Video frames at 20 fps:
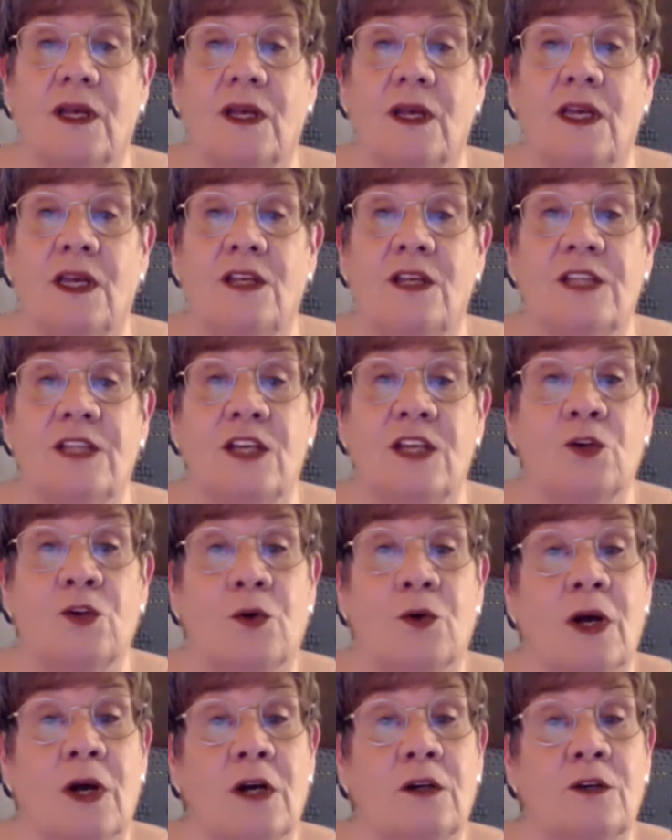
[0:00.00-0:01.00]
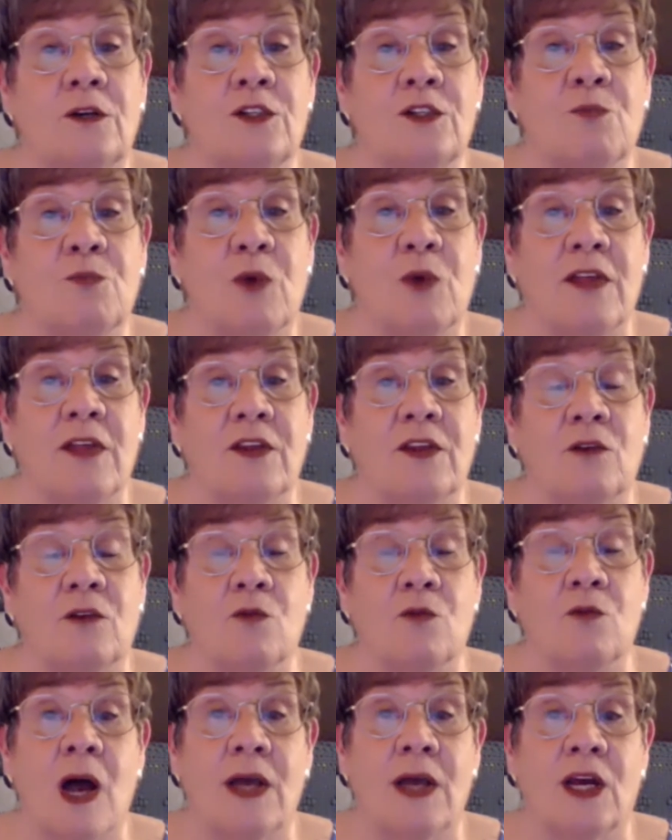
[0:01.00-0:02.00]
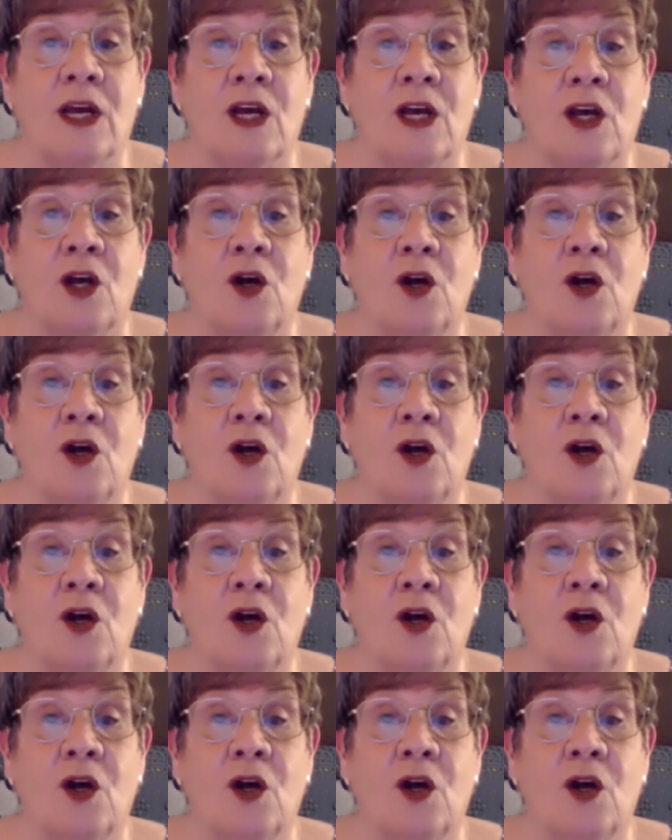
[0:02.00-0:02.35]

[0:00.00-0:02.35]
He said to her uncle's brother, Rana,